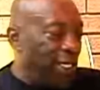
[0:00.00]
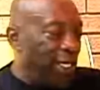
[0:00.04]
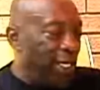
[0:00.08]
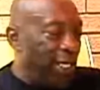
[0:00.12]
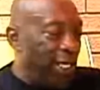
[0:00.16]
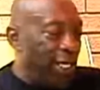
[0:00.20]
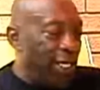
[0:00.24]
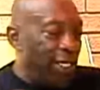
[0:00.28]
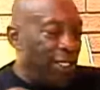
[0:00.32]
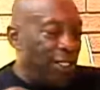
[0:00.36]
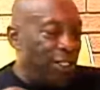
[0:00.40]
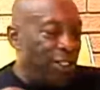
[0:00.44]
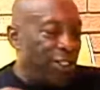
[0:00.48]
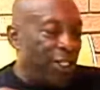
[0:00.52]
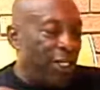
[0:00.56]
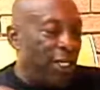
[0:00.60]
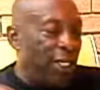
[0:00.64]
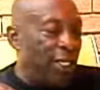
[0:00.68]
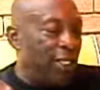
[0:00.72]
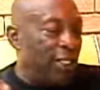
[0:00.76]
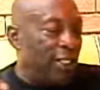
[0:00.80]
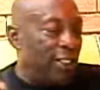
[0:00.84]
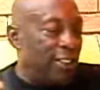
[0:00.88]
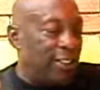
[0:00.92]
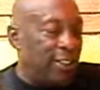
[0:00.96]
the E, the
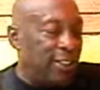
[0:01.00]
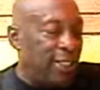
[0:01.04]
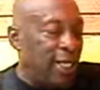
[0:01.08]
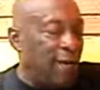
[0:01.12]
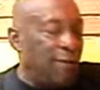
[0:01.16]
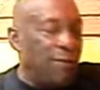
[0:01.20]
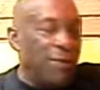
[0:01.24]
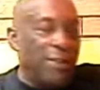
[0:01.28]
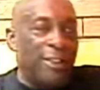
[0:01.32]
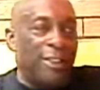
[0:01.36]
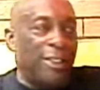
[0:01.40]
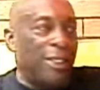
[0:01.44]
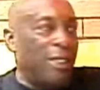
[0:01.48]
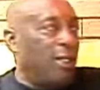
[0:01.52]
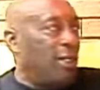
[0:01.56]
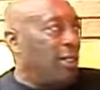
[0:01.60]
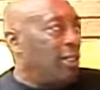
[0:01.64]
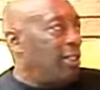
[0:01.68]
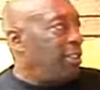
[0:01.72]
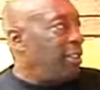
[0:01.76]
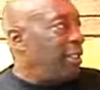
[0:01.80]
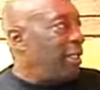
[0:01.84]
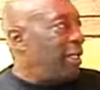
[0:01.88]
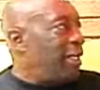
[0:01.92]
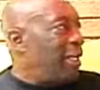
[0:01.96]
G, the seventh,
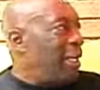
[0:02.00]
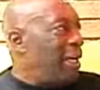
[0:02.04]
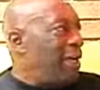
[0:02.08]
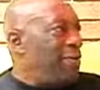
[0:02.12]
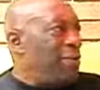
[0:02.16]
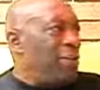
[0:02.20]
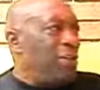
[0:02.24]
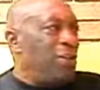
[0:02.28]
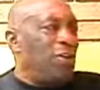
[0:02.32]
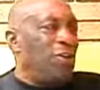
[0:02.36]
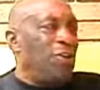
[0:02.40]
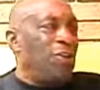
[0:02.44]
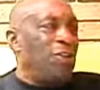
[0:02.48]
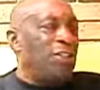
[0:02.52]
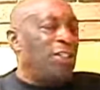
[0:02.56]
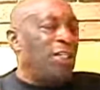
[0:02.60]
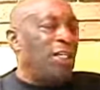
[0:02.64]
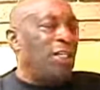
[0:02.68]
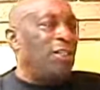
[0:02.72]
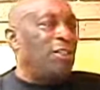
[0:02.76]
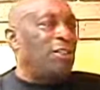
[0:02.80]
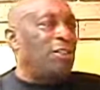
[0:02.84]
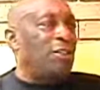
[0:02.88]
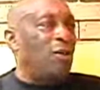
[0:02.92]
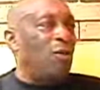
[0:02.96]
the 11th. You know, you
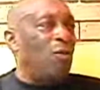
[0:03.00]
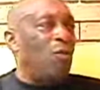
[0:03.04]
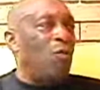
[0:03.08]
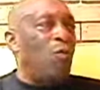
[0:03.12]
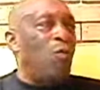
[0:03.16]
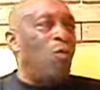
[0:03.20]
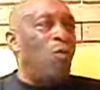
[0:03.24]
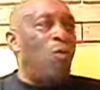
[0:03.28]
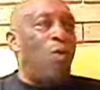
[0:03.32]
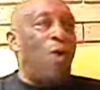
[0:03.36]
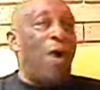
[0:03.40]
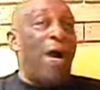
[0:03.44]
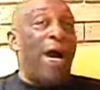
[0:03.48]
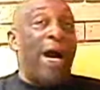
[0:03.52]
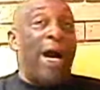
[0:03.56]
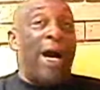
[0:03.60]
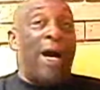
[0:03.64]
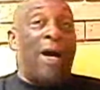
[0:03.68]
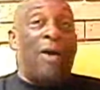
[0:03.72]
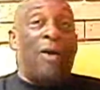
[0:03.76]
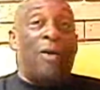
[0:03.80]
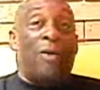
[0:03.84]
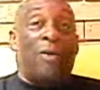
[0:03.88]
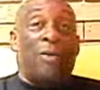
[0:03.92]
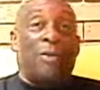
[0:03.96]
say yourself,
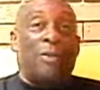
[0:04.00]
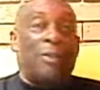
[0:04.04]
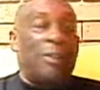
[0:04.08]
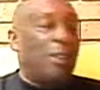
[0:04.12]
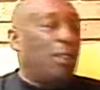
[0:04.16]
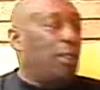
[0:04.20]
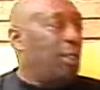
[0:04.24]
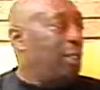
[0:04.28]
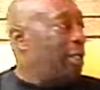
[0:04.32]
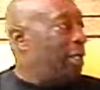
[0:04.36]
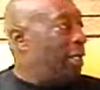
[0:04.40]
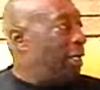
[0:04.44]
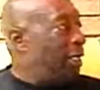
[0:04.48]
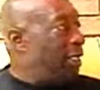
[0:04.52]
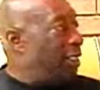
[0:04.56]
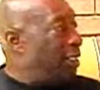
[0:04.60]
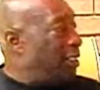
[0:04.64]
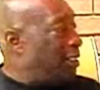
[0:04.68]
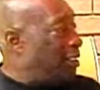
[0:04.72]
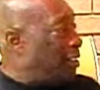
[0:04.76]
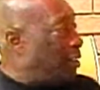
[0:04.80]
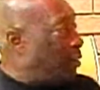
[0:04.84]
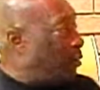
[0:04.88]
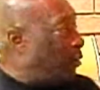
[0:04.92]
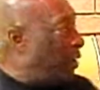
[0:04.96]
wow. And
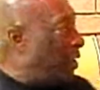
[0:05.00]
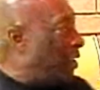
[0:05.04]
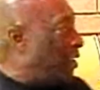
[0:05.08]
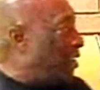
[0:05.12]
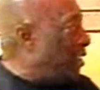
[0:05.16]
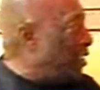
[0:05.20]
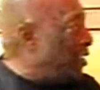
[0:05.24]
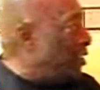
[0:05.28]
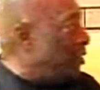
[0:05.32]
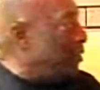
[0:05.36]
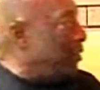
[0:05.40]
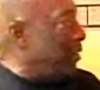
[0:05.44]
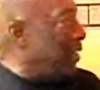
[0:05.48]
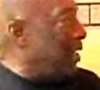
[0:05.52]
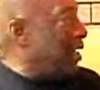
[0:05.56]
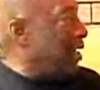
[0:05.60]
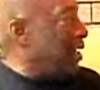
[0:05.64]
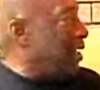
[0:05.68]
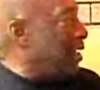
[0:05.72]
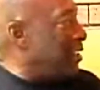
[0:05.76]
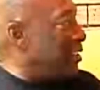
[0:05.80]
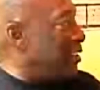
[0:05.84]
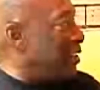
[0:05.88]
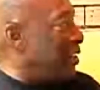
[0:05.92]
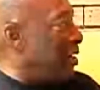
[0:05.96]
this is where steel pan
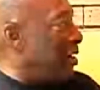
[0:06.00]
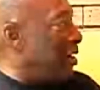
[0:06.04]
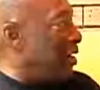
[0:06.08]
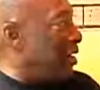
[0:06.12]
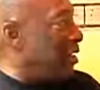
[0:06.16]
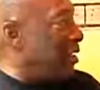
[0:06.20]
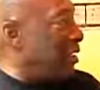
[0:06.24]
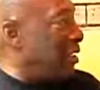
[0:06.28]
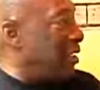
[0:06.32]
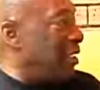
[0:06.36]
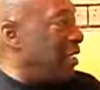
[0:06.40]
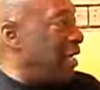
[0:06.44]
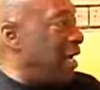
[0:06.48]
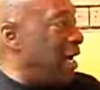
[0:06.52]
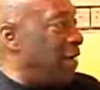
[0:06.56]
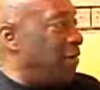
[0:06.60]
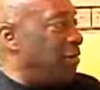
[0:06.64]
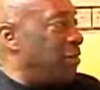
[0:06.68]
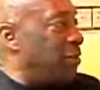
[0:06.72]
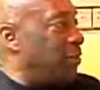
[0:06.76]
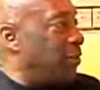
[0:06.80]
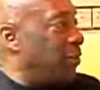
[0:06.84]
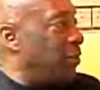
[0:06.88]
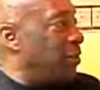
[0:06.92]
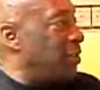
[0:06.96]
has gone. And the
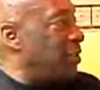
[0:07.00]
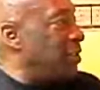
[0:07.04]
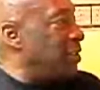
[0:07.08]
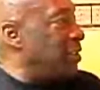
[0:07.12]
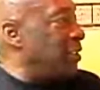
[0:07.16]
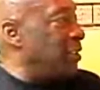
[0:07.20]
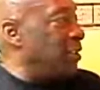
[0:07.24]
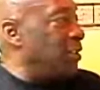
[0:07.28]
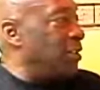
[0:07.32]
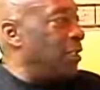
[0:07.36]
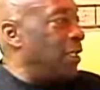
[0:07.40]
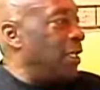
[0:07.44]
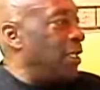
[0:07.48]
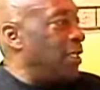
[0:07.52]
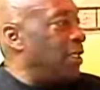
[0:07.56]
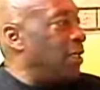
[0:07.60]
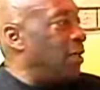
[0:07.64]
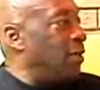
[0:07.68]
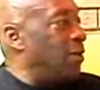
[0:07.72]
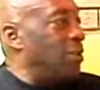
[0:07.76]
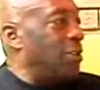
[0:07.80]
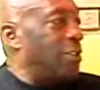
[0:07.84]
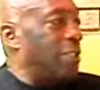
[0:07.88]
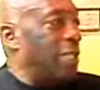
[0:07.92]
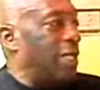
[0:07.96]
average person still thinks,
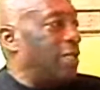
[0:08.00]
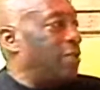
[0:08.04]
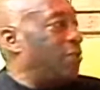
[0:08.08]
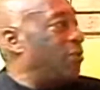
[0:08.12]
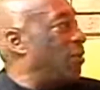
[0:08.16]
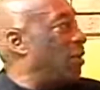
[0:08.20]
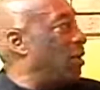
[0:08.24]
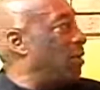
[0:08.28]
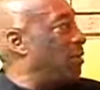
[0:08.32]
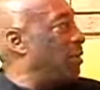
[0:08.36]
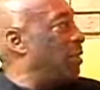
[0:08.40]
oh, it's that drum.